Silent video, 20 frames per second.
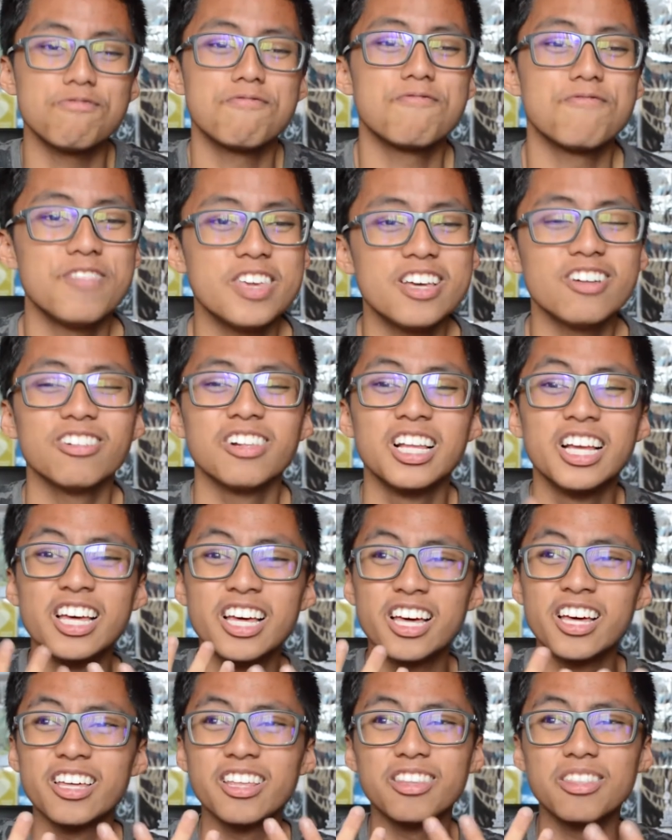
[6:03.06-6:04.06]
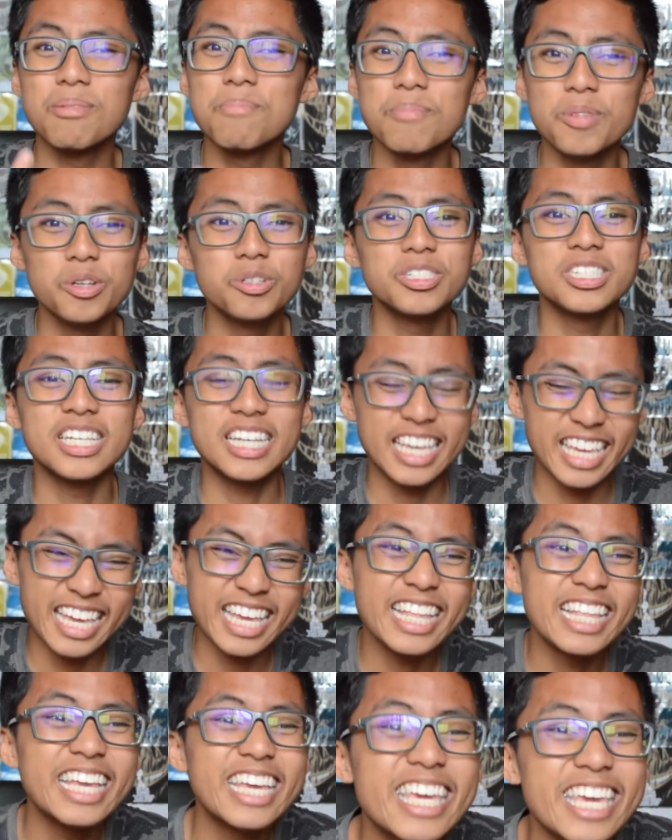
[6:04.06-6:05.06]
feel the music
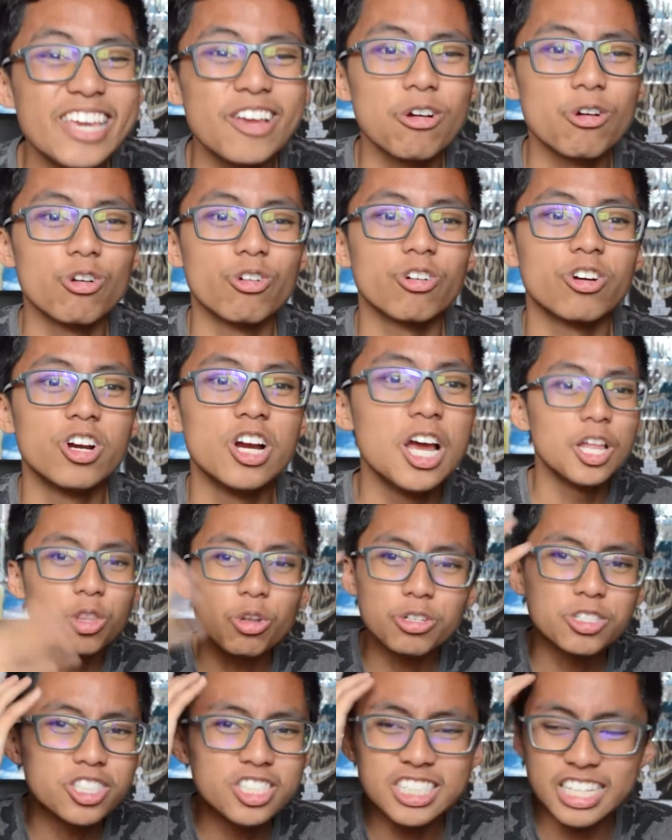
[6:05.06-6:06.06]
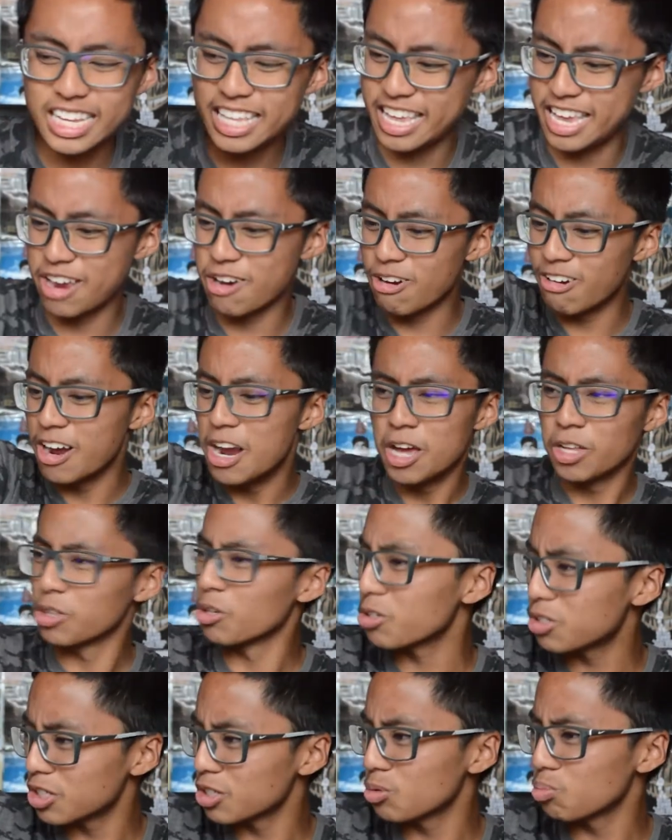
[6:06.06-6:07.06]
in here, not just in here,
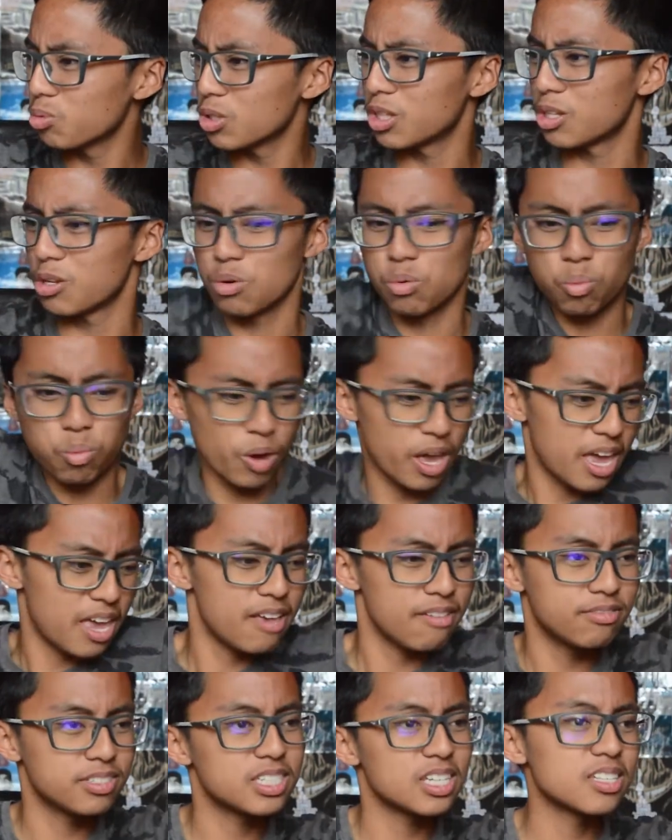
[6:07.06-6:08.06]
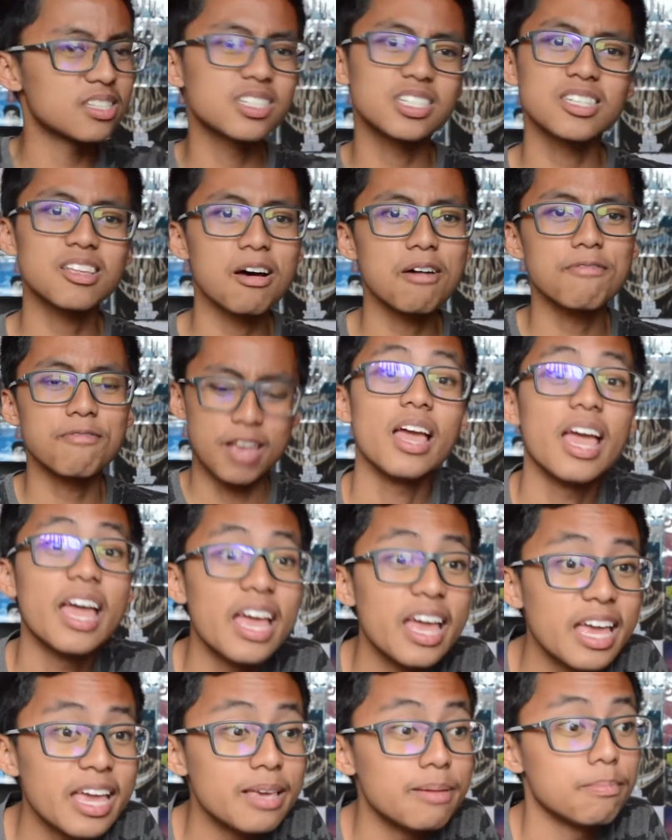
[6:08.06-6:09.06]
not just with the waves and stuff.
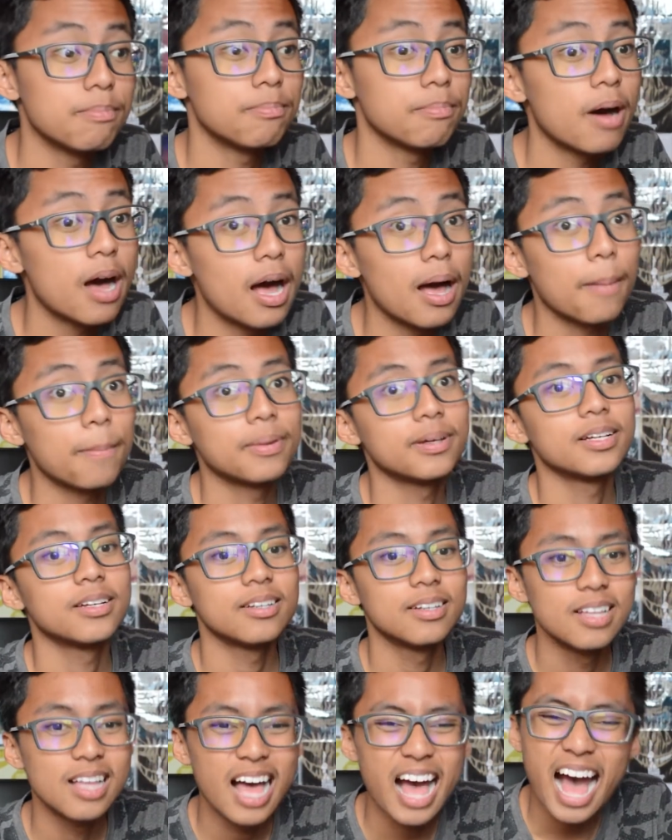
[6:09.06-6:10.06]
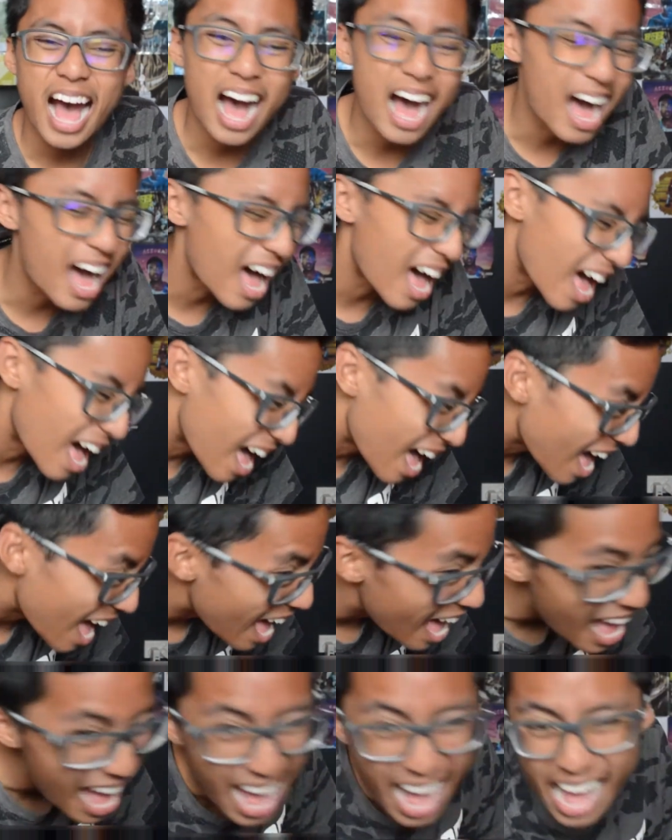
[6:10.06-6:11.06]
Hey mama,
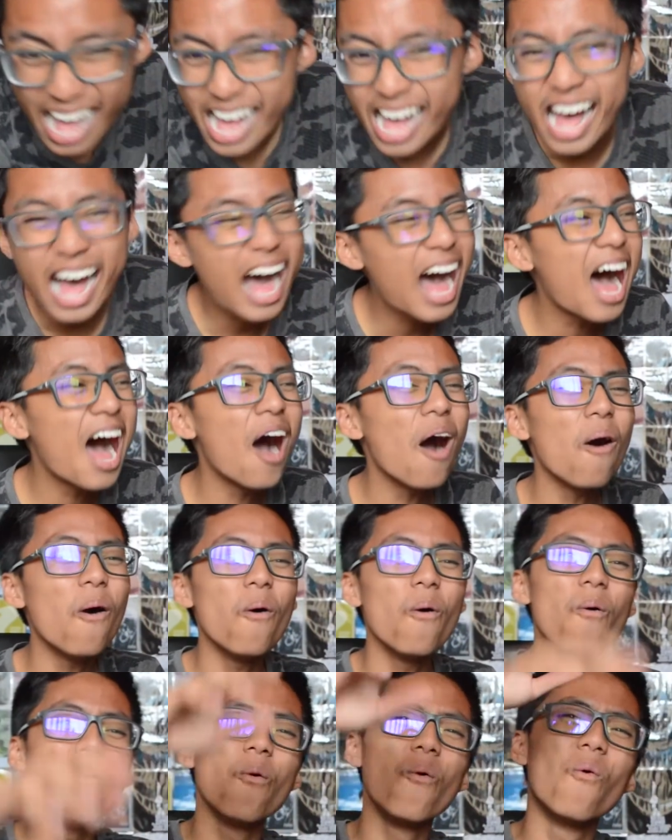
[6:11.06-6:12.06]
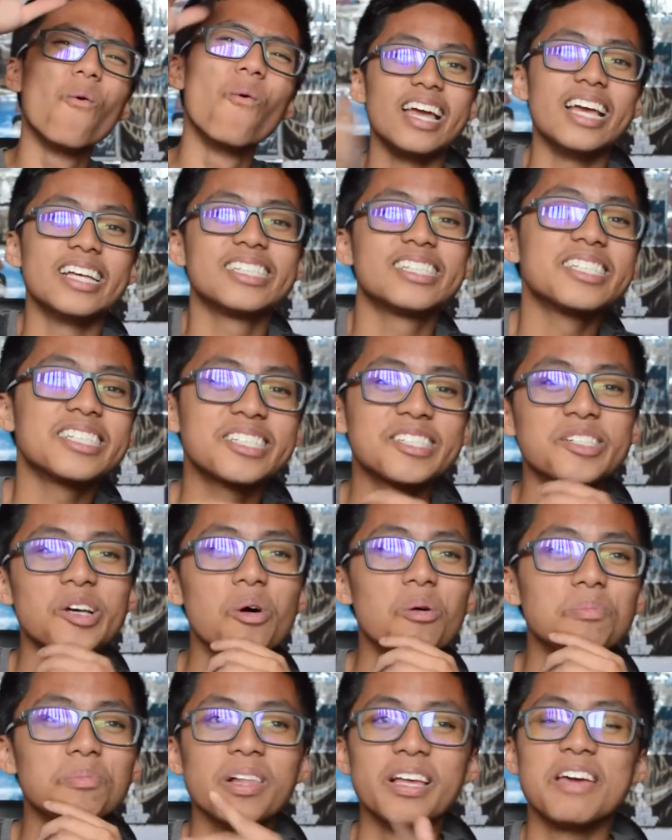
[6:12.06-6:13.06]
ah, ow. It's just
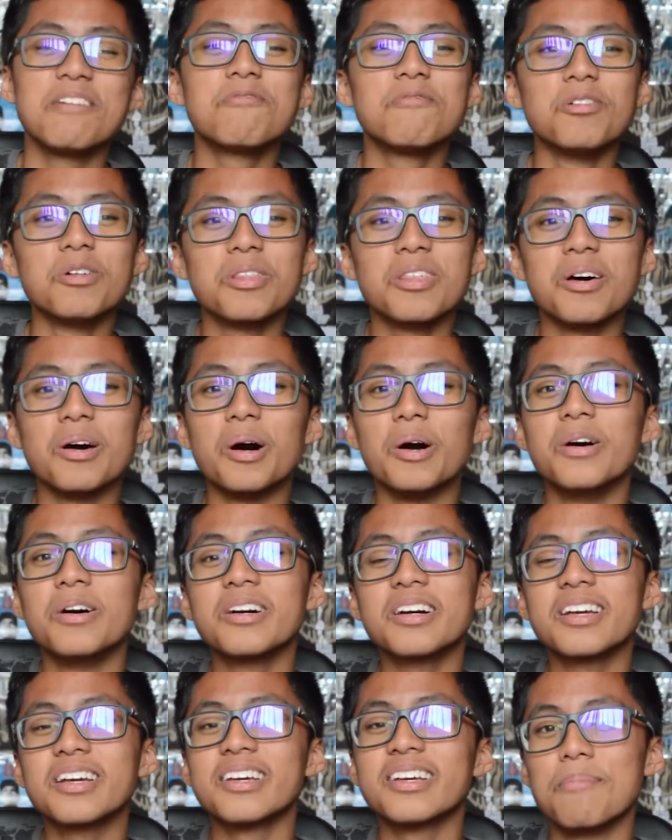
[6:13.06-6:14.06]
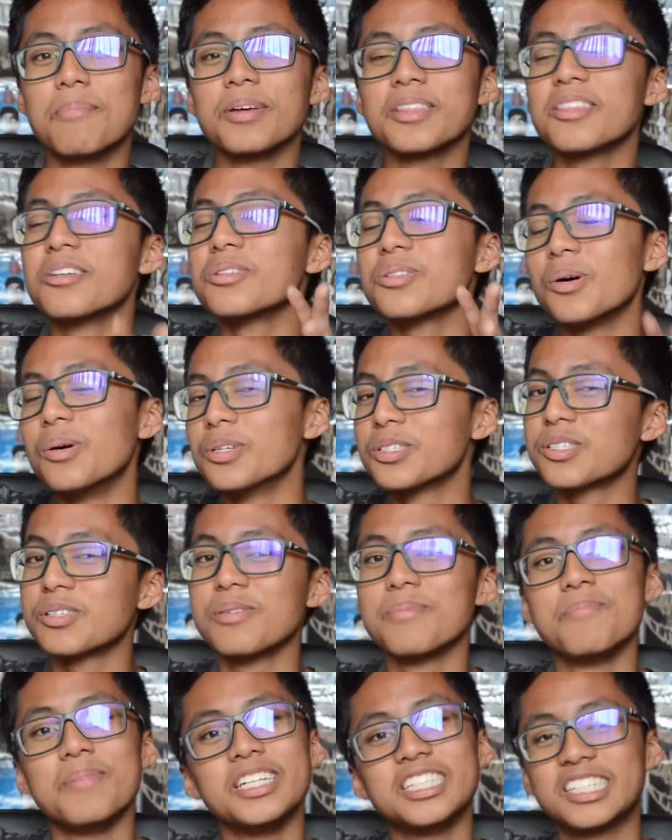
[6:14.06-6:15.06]
so playful, the hook, but there's
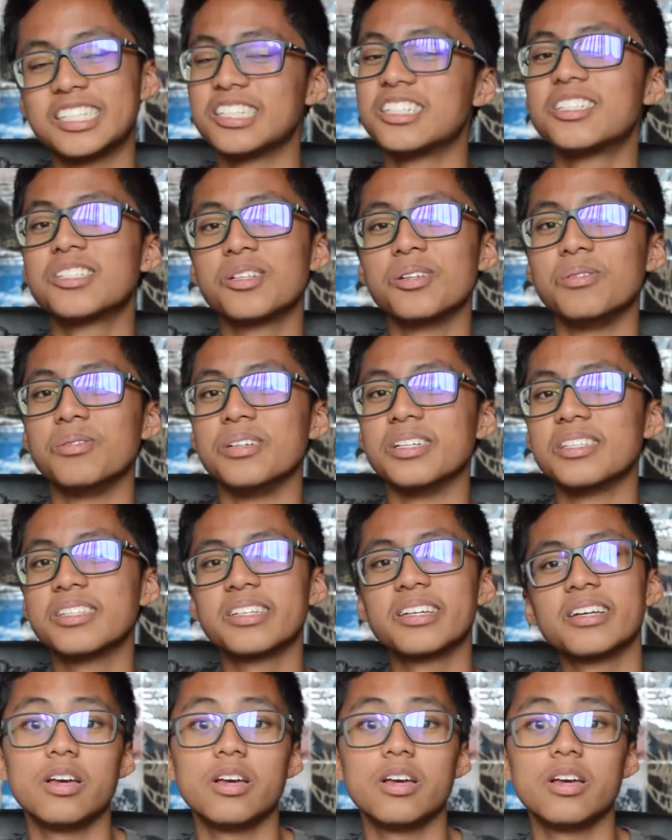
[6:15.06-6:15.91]
also a message to it.